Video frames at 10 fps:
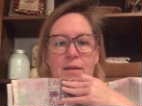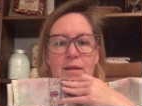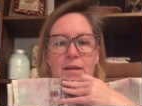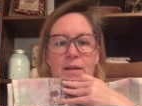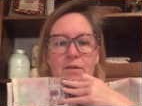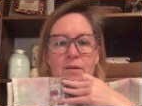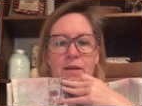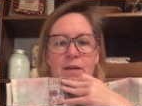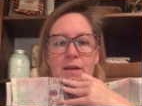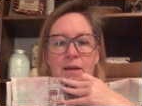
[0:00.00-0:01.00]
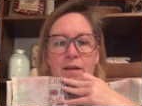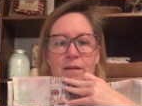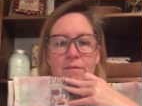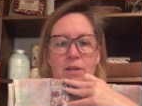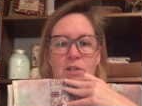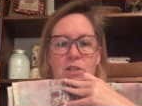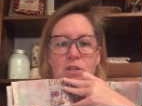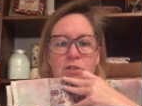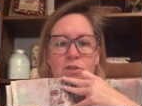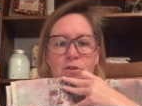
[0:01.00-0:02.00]
And literally I have
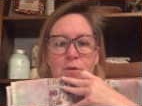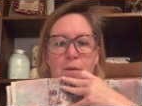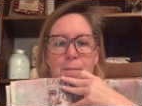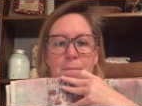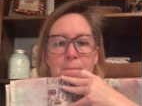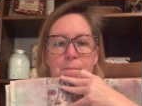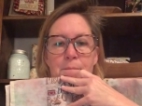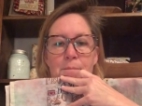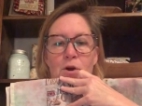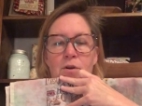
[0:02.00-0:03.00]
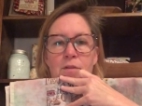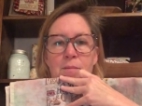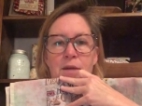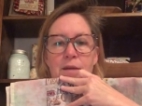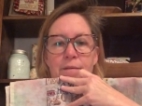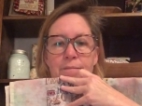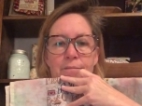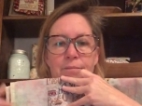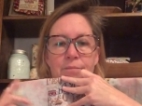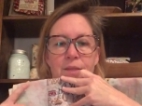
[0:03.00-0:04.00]
ginger part of the bee
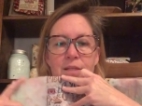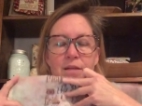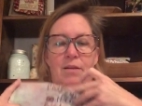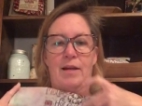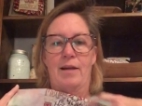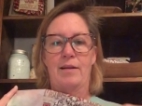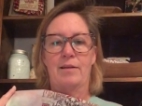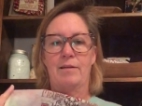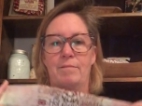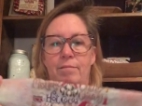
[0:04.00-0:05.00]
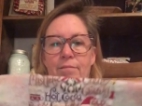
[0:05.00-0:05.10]
is all I got done.